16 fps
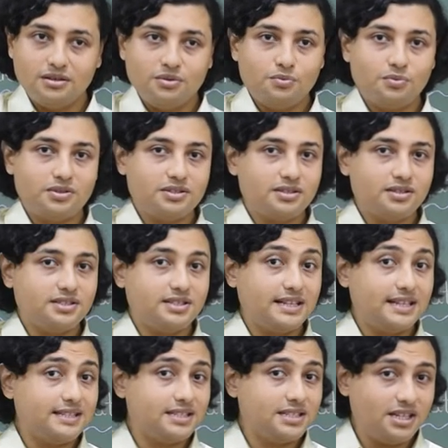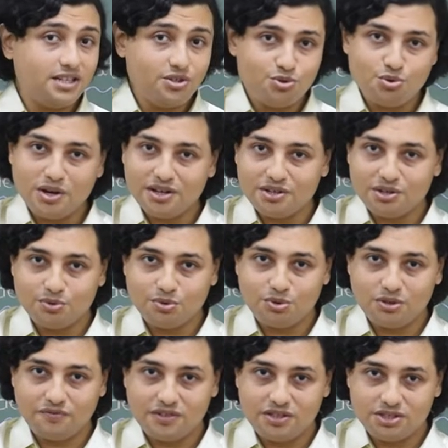which is destined to undergo
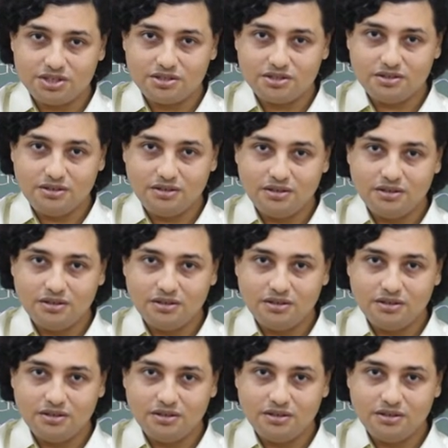division